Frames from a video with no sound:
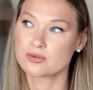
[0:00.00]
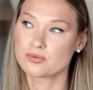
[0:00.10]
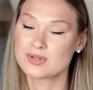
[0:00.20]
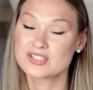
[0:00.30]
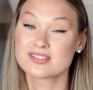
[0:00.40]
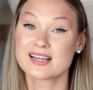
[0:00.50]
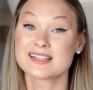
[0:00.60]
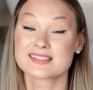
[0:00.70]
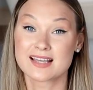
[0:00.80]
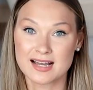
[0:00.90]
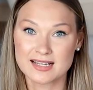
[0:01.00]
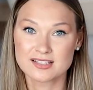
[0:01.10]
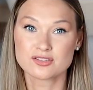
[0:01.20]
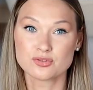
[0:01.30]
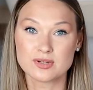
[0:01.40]
Rich Dad's
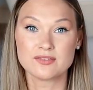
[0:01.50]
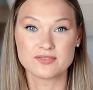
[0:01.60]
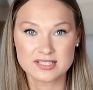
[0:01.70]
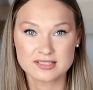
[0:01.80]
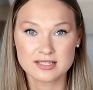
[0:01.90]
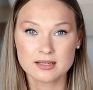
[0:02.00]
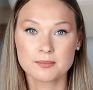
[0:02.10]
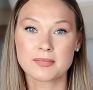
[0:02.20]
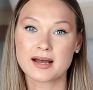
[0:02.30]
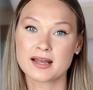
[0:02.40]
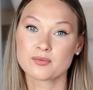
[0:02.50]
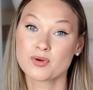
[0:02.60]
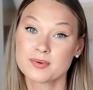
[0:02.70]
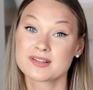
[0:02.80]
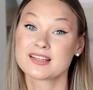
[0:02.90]
Guide to Investing by
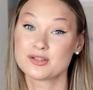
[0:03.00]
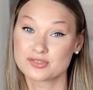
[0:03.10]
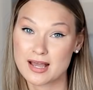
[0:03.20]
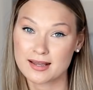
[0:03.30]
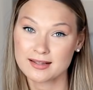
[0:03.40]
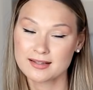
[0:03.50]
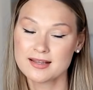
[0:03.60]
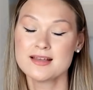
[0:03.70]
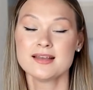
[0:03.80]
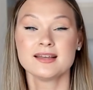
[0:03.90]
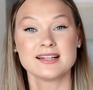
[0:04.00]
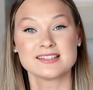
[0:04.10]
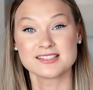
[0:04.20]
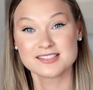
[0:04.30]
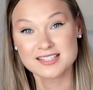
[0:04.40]
Robert Kiyosaki.
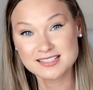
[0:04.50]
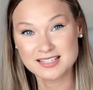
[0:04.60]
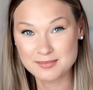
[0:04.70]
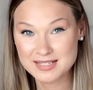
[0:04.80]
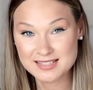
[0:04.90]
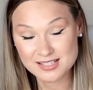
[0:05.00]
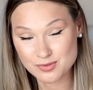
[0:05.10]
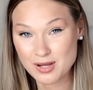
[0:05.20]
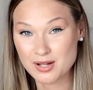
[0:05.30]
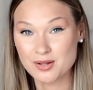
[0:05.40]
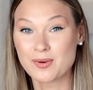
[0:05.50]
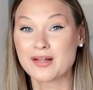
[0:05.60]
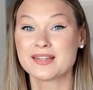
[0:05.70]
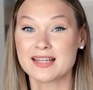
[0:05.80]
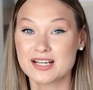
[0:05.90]
It's 60 minutes as well,
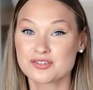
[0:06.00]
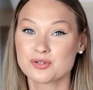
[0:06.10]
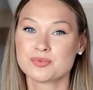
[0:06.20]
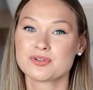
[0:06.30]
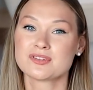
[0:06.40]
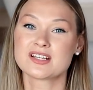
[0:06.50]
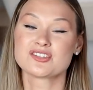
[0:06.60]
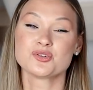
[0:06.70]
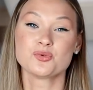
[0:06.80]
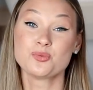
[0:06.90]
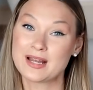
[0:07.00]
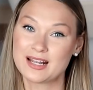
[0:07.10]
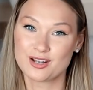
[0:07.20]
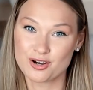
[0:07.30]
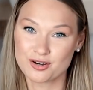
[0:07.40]
while the actual book takes you
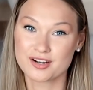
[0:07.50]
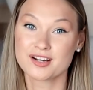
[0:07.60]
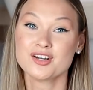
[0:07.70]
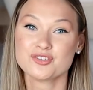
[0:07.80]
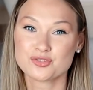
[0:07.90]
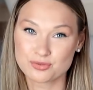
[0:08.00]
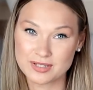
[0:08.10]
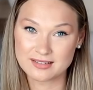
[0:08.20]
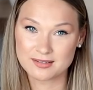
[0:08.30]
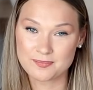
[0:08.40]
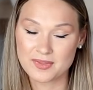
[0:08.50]
way longer to read.